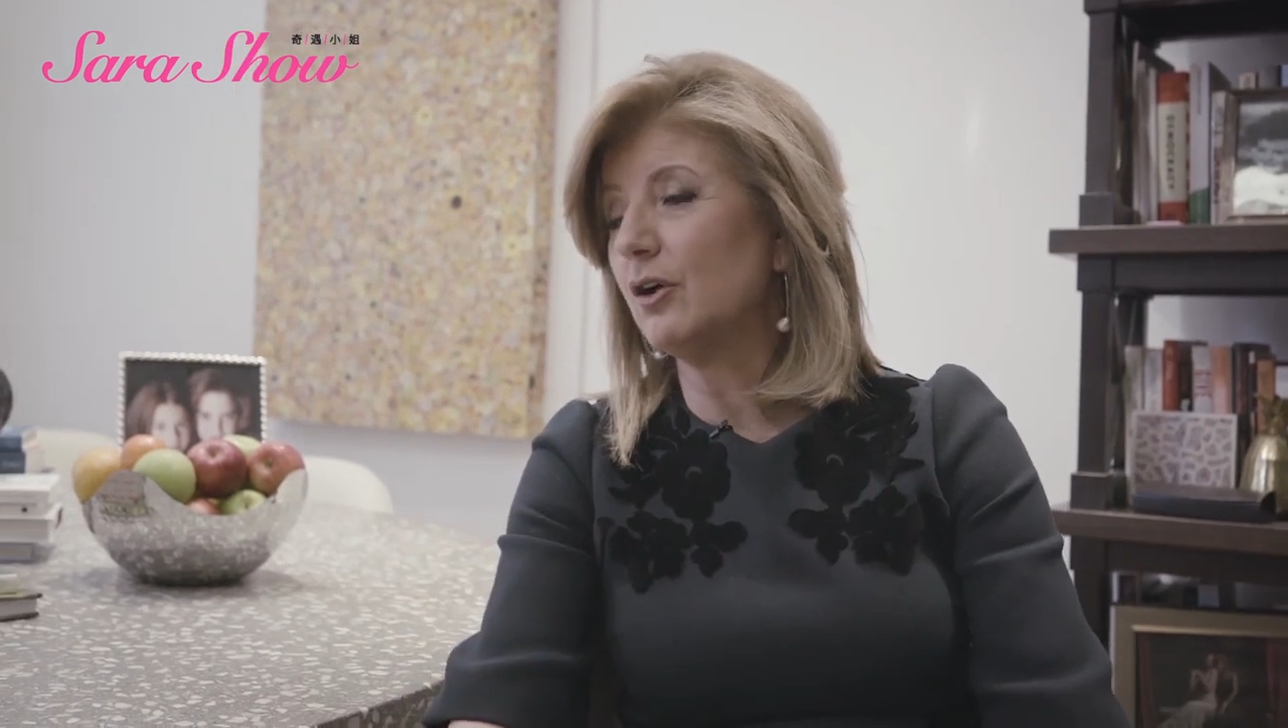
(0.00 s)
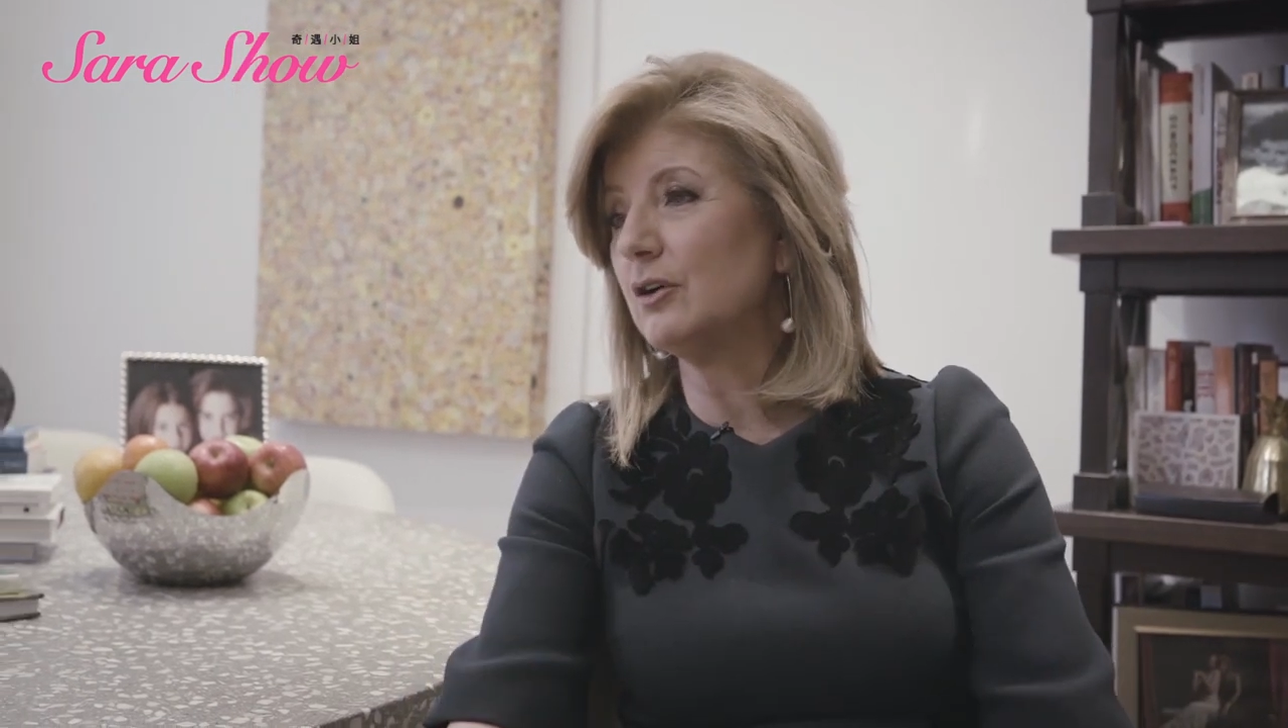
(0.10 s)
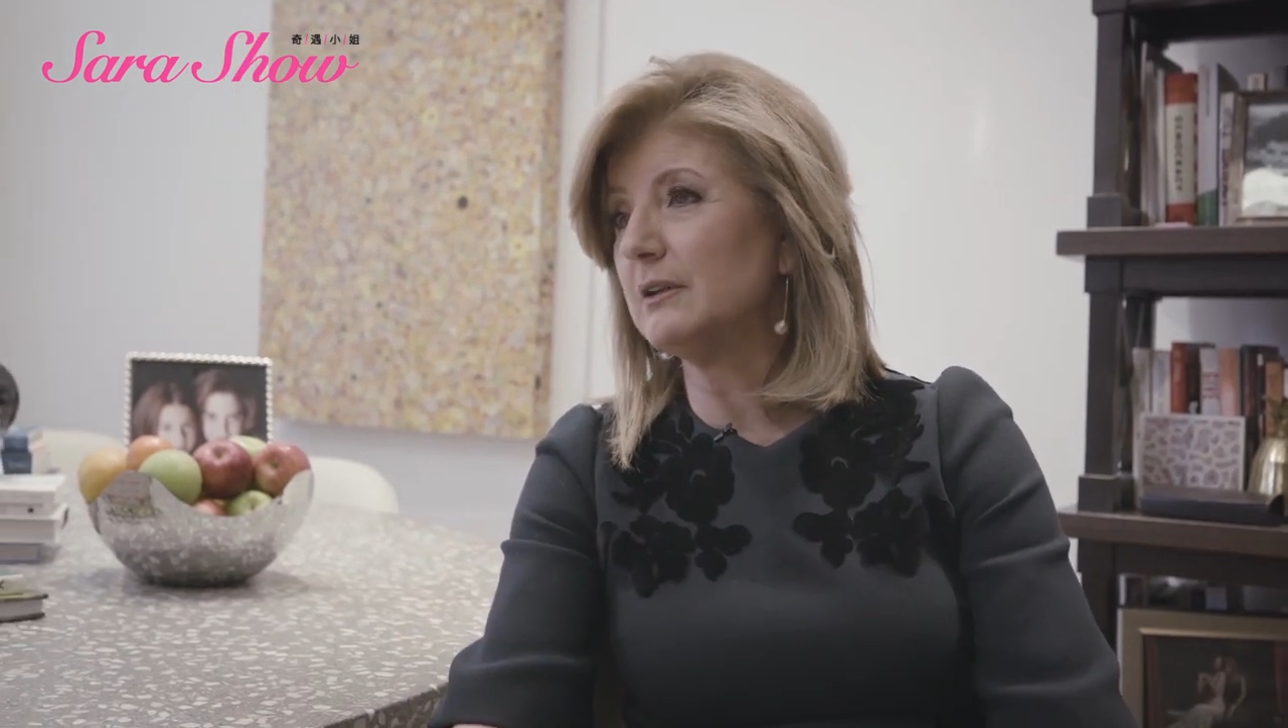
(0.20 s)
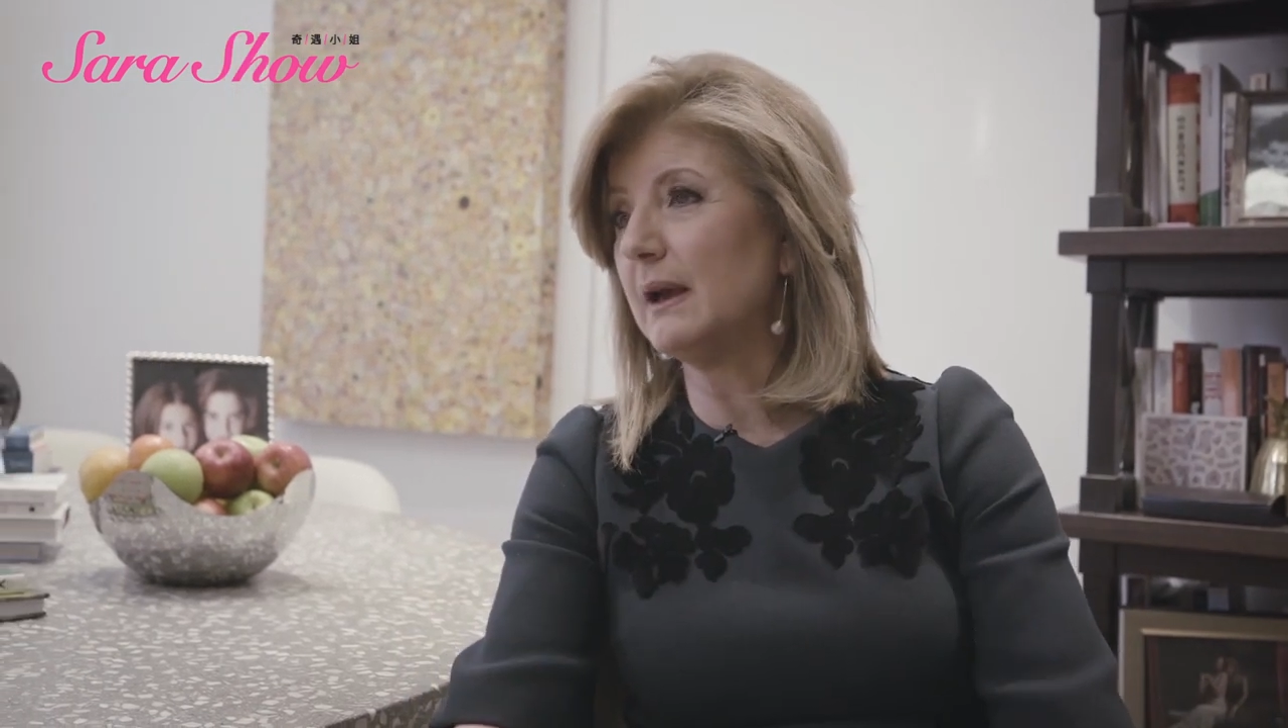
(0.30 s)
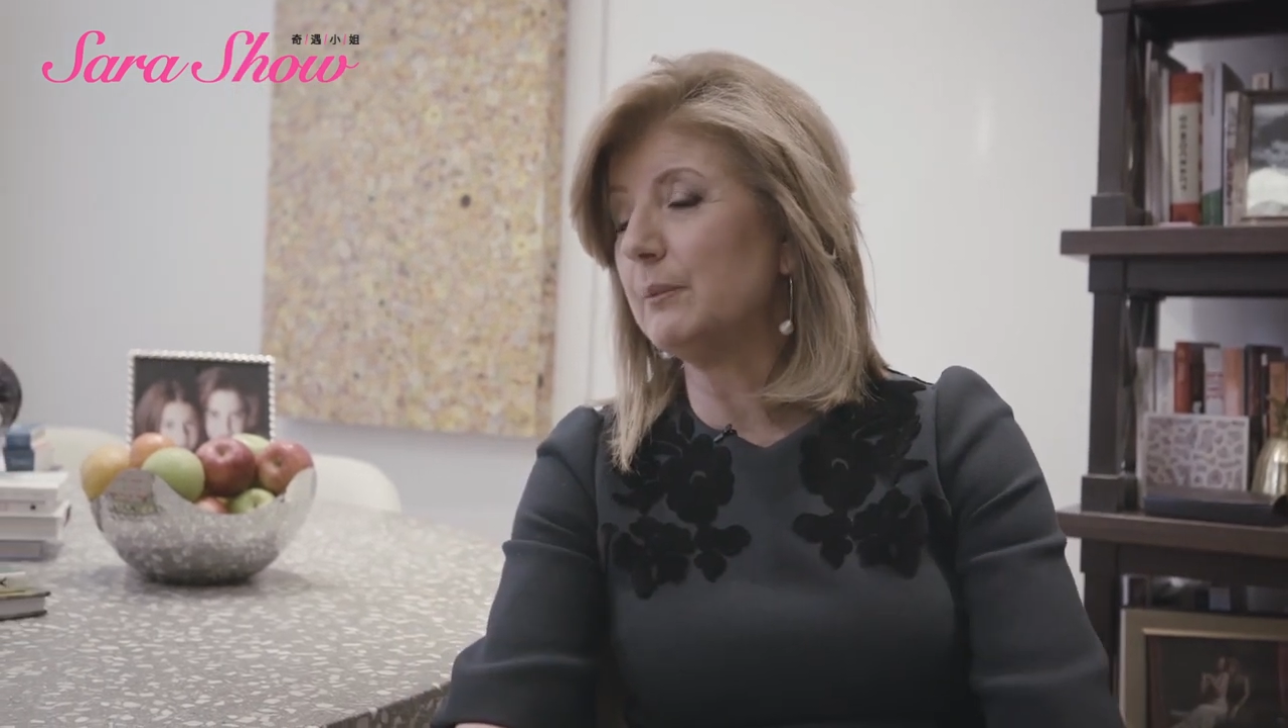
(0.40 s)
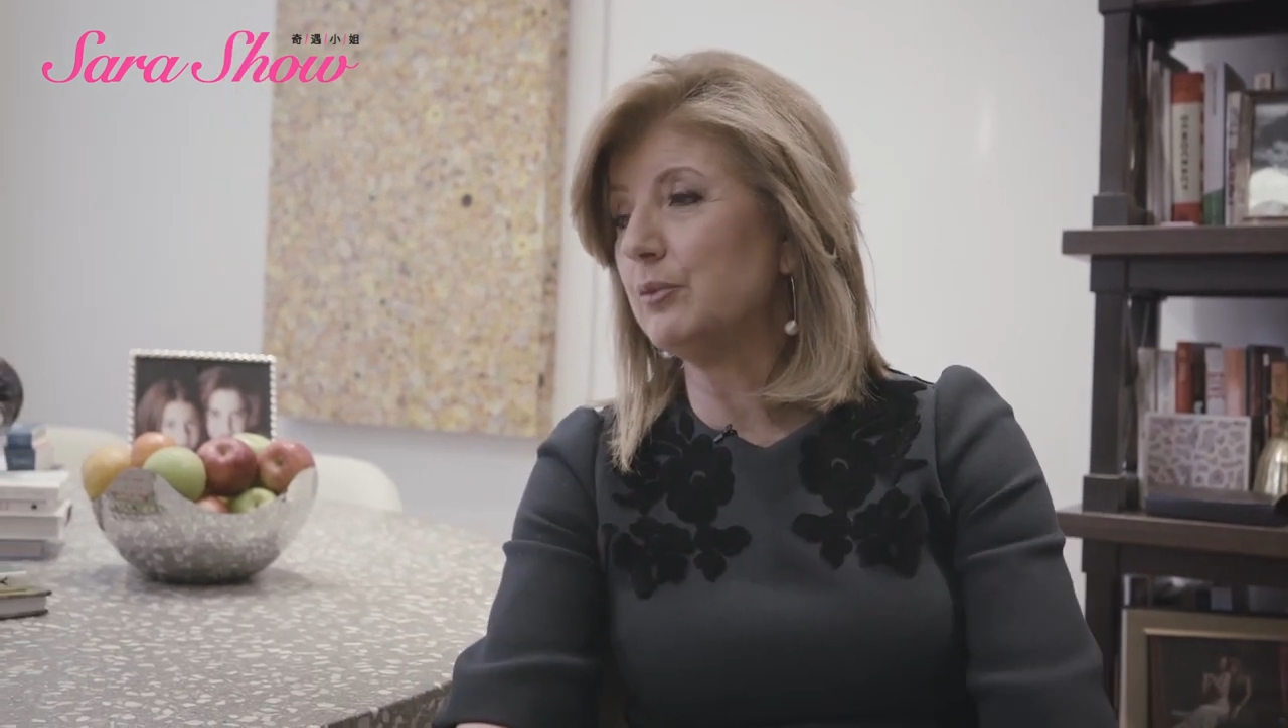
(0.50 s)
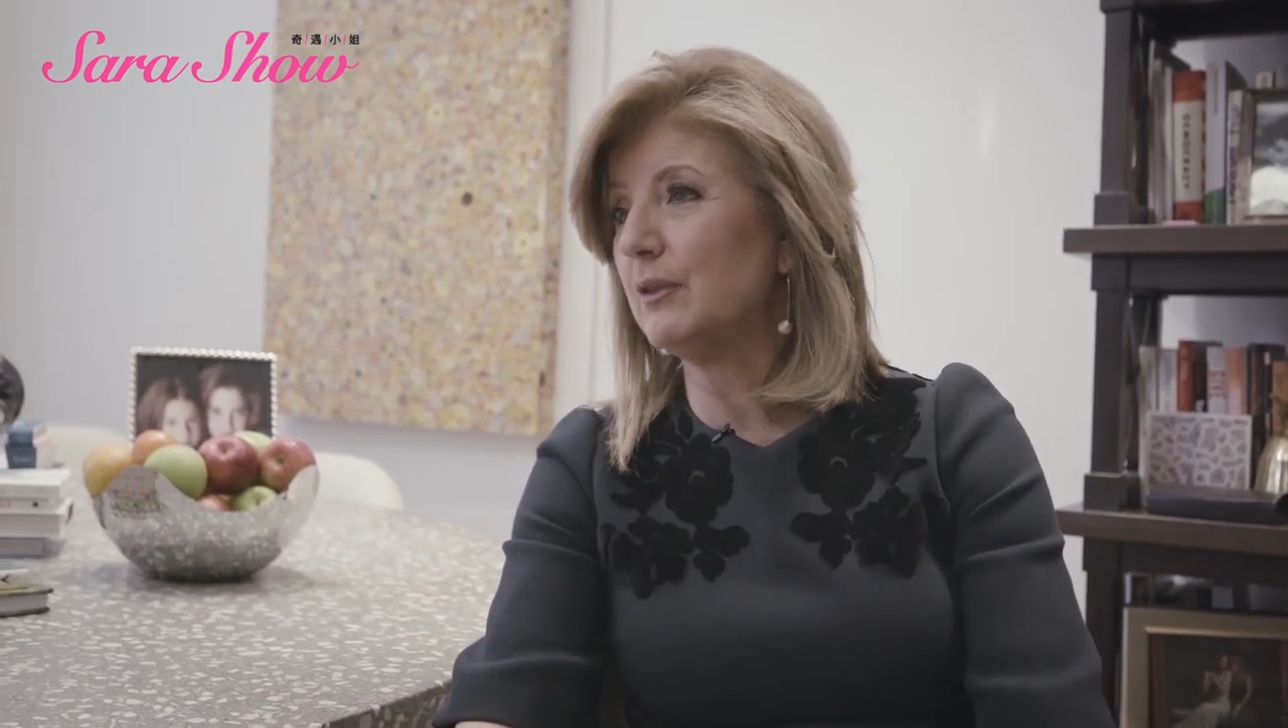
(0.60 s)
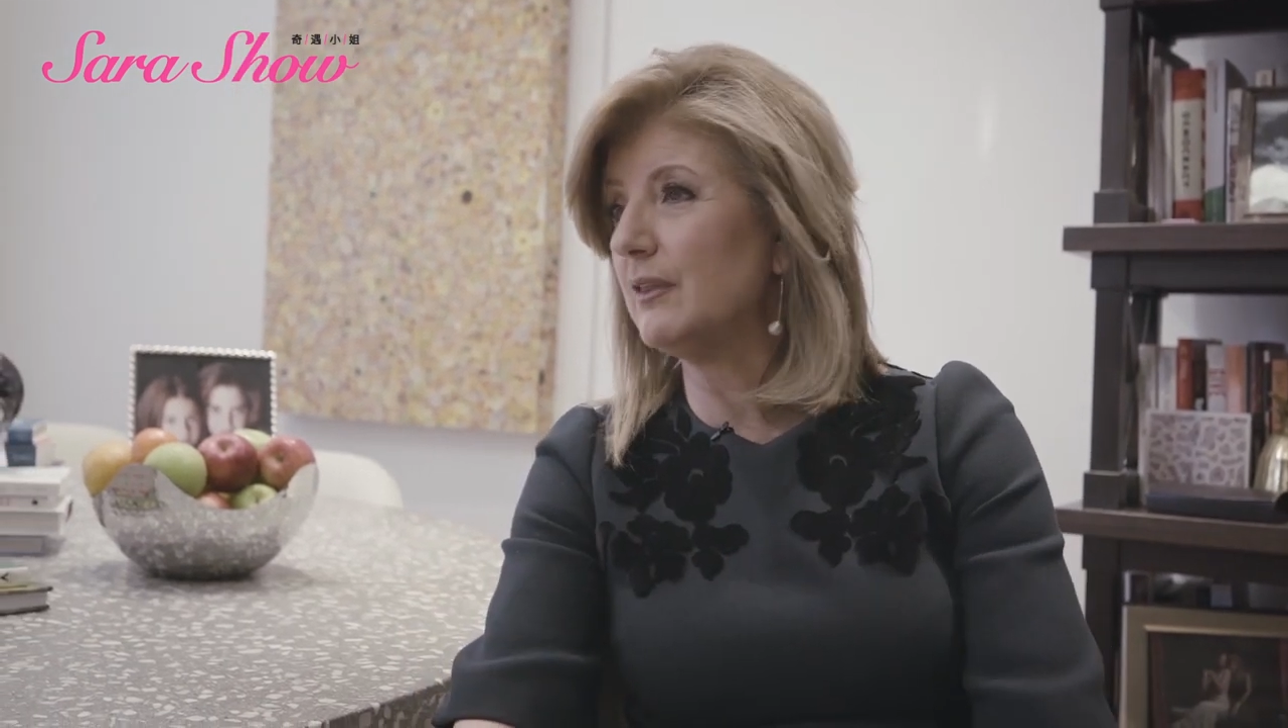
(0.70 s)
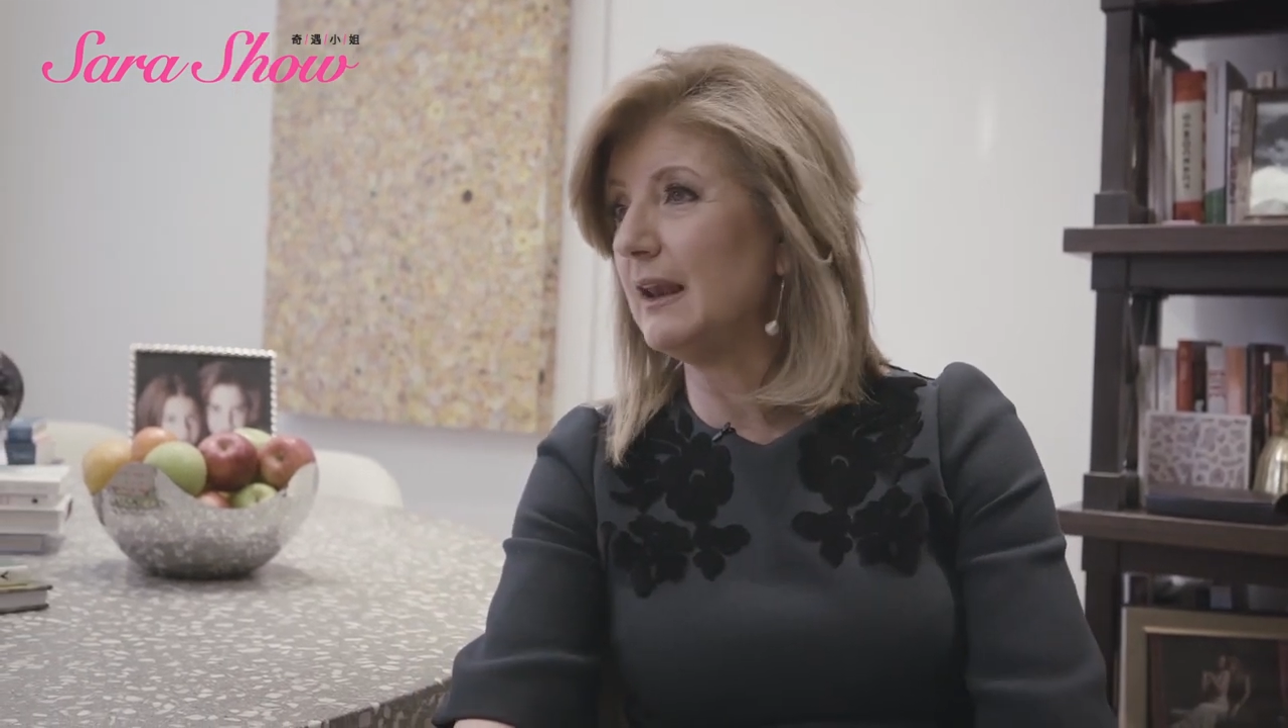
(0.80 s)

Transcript: caught up with